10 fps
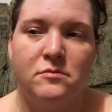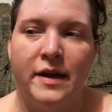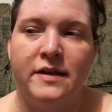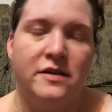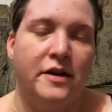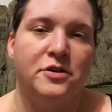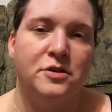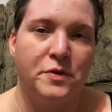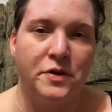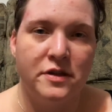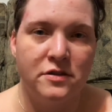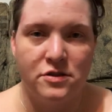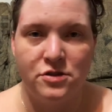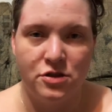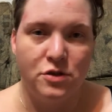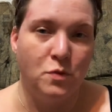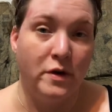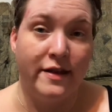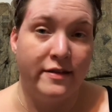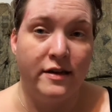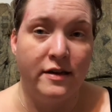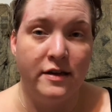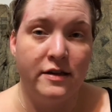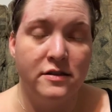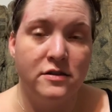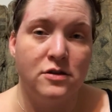my entire experience is just what I think it is,